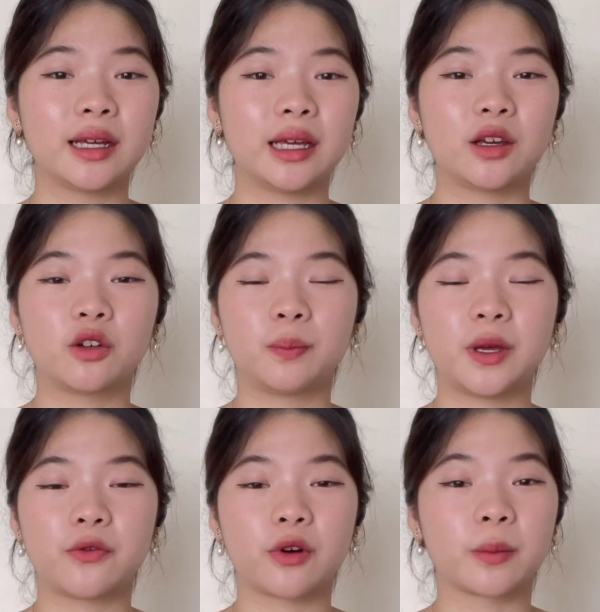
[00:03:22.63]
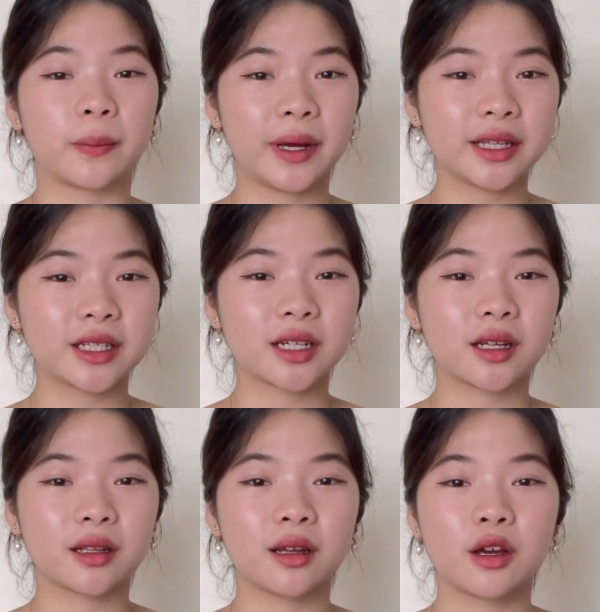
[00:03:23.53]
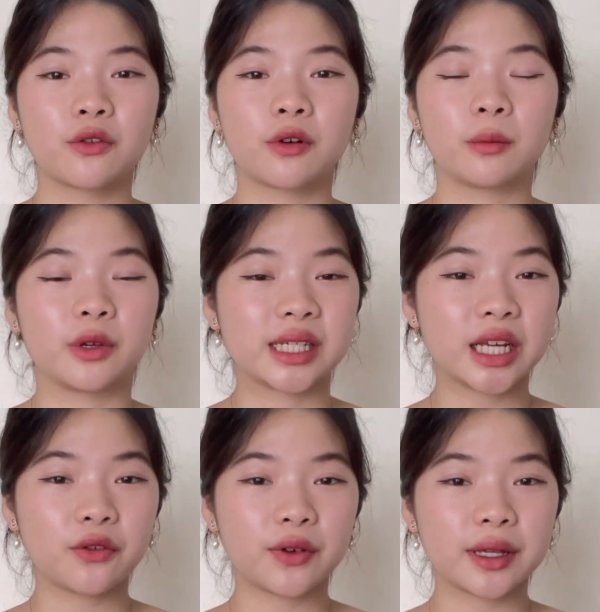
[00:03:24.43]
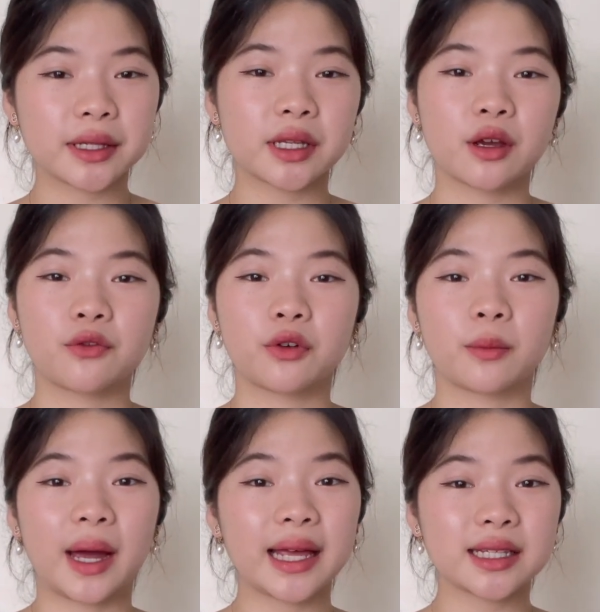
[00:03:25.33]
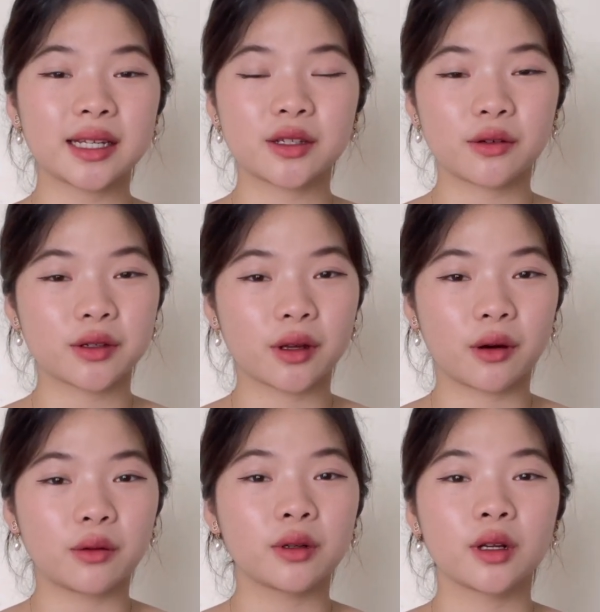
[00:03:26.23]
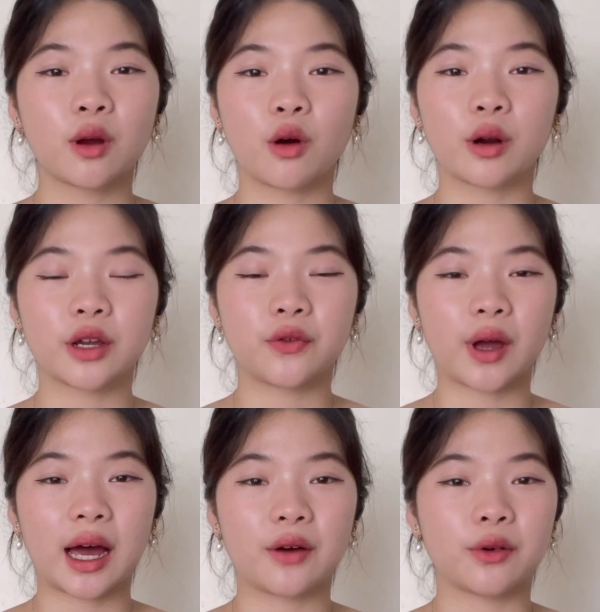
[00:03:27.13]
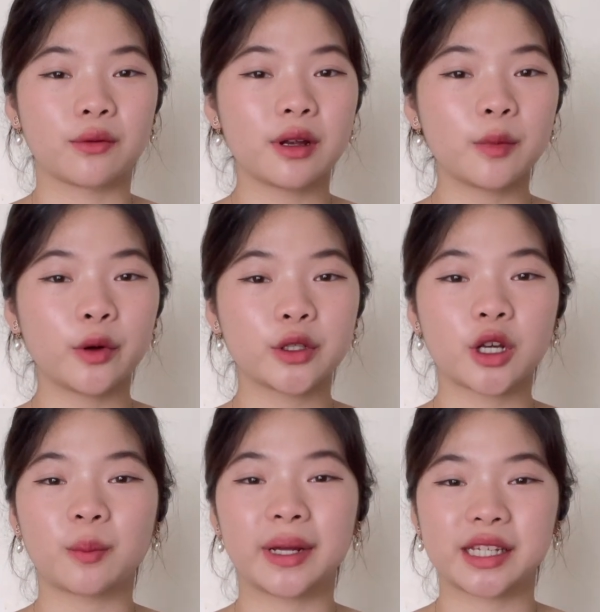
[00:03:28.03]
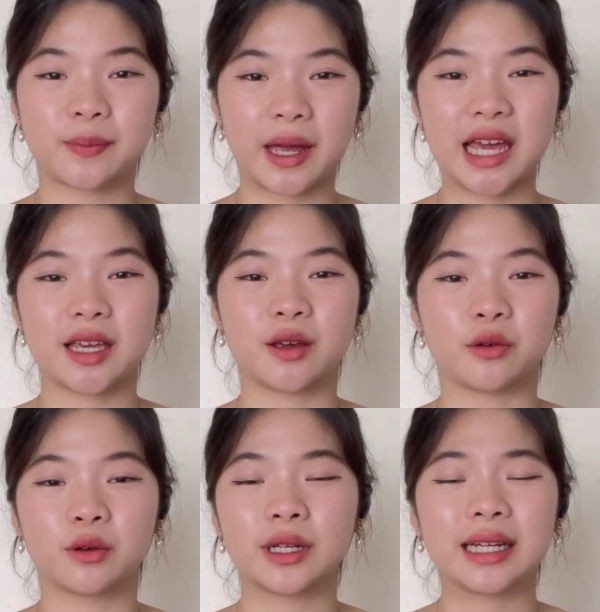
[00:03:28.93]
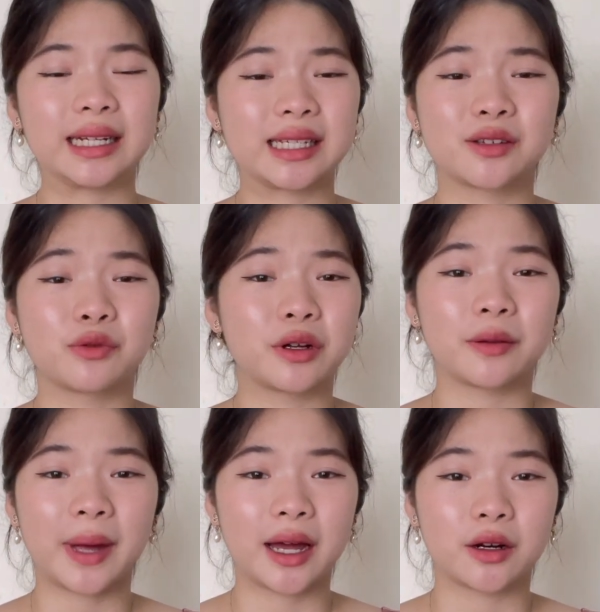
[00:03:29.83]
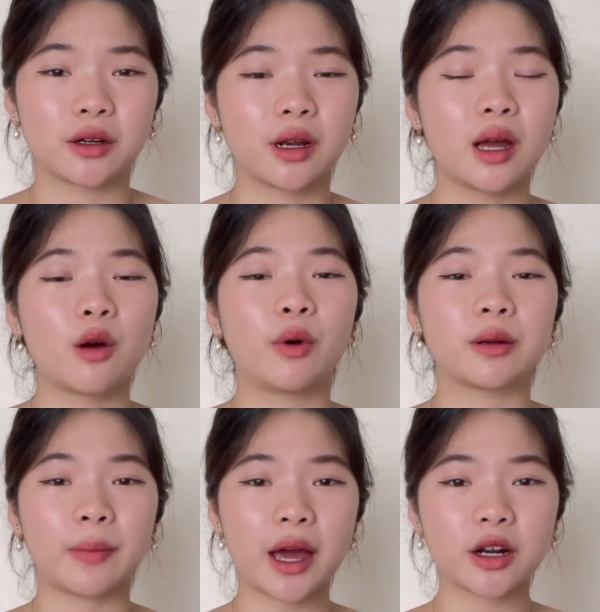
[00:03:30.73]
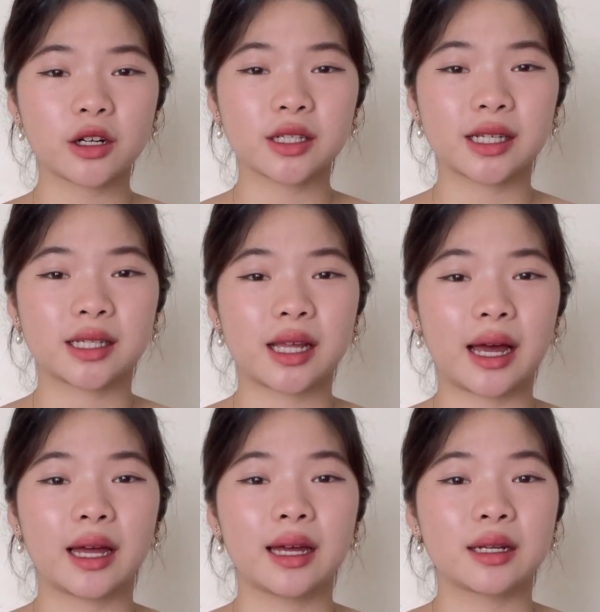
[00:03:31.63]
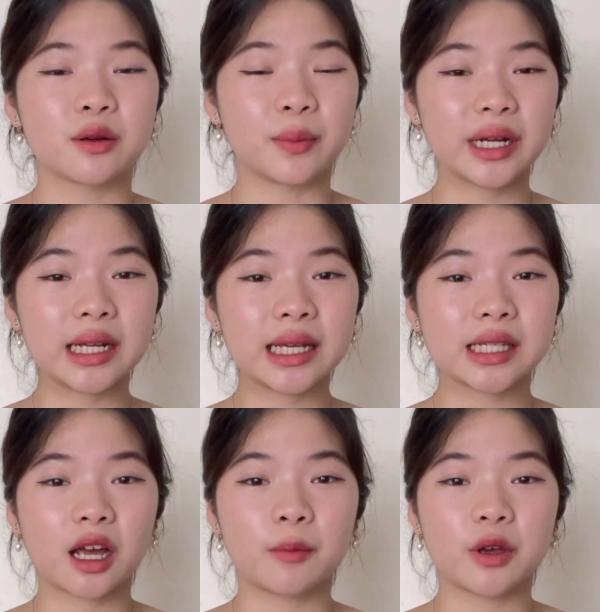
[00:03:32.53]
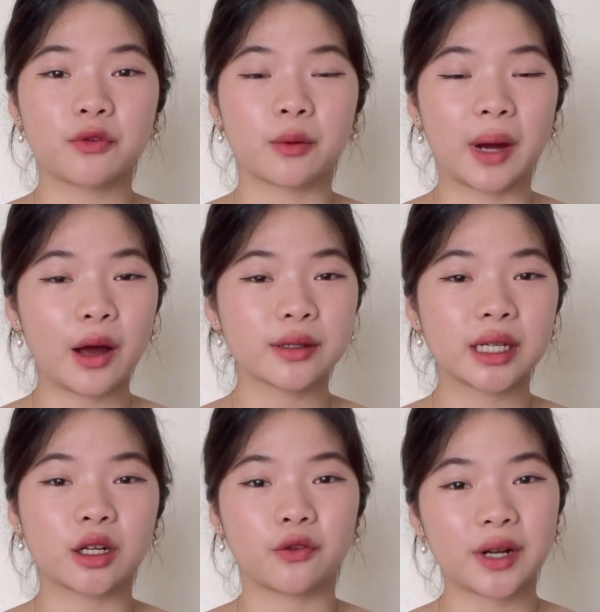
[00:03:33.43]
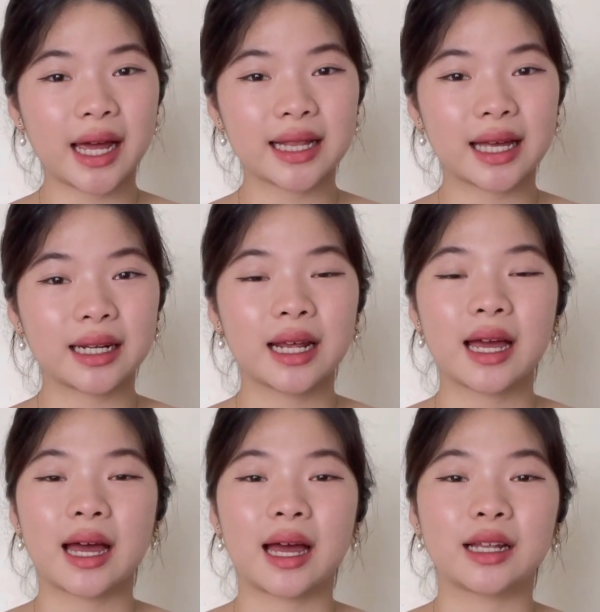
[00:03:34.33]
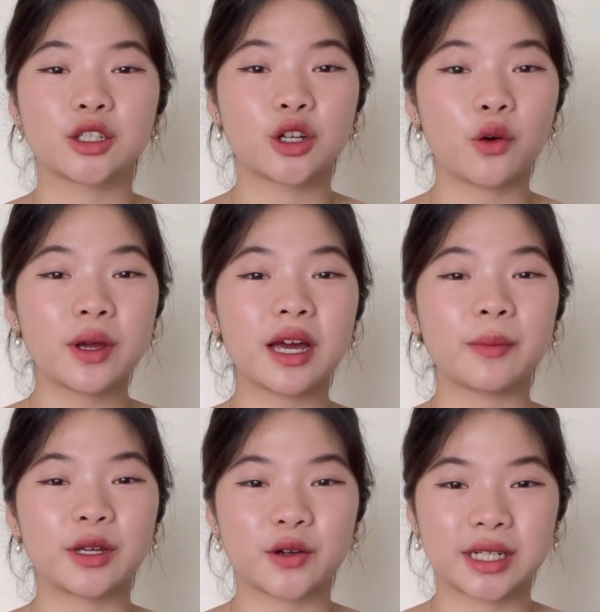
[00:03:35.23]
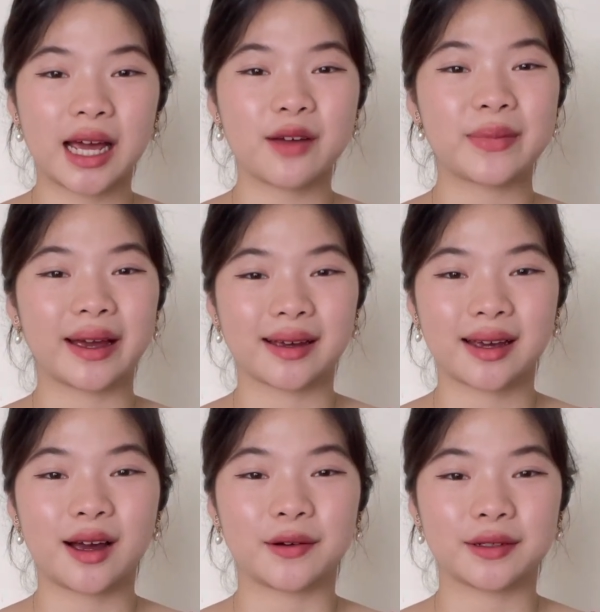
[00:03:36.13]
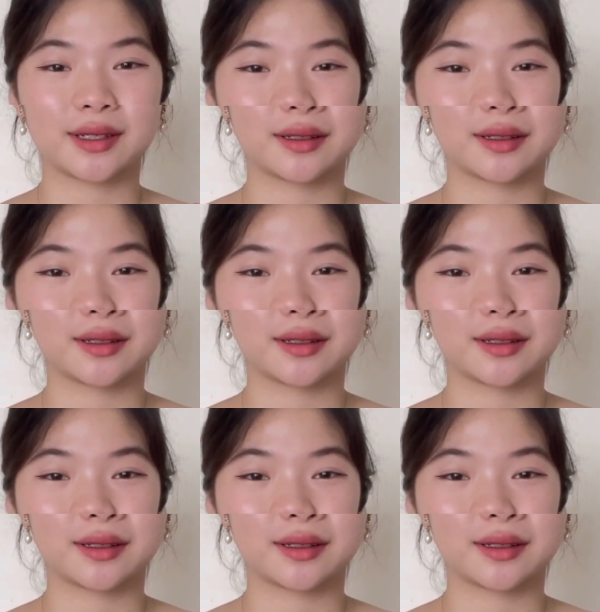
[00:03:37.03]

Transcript: It could be from a pension, from your savings, from assets you sold, or if you have a remote job that's paying you. It doesn't really matter. What matters is that the money is coming from outside of Thailand and showing up in your Thai bank account.